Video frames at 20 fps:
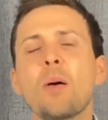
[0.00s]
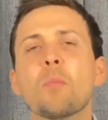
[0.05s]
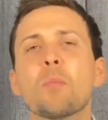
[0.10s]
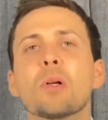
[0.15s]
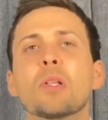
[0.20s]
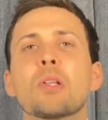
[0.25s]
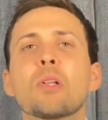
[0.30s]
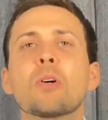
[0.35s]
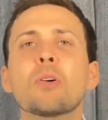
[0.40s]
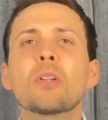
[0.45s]

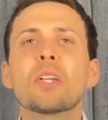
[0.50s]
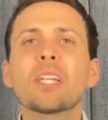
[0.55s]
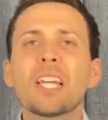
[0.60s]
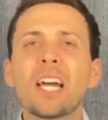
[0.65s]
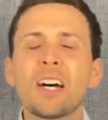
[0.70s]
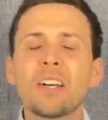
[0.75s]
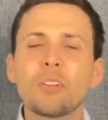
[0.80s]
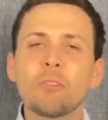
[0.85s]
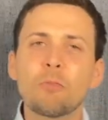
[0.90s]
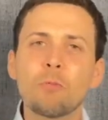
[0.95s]
But learning
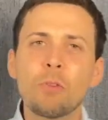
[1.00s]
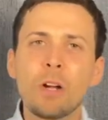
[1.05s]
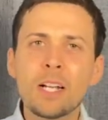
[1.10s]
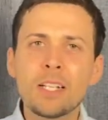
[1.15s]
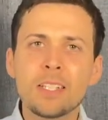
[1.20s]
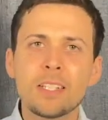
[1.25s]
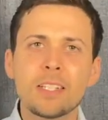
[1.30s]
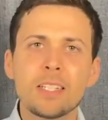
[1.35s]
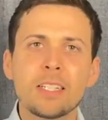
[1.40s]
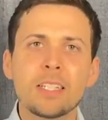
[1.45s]
how to
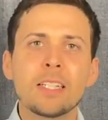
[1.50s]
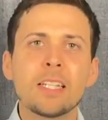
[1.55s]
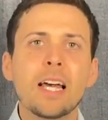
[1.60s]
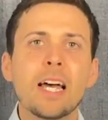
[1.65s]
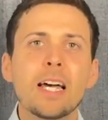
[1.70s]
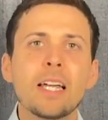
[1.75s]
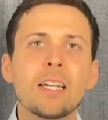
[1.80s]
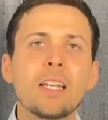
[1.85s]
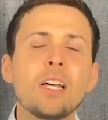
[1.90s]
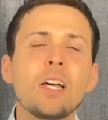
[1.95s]
rest in
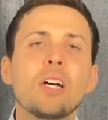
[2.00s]
that,